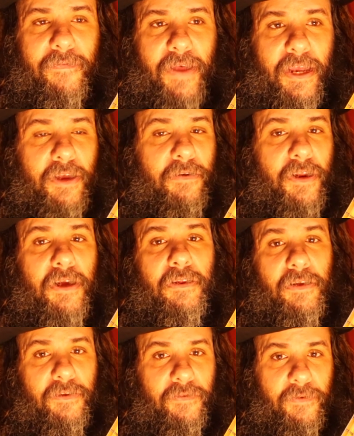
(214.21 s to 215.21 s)
Thank you,
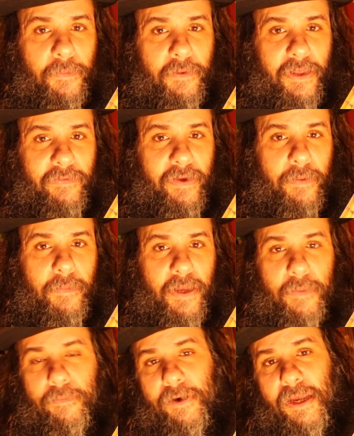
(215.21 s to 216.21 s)
Nicolas, for believing in
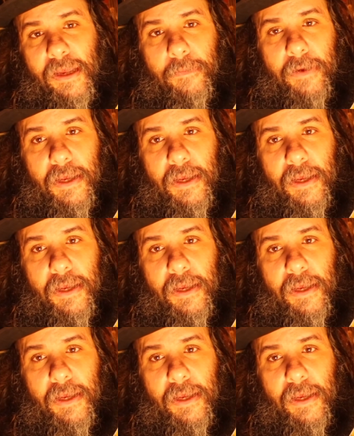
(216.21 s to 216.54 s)
me and bringing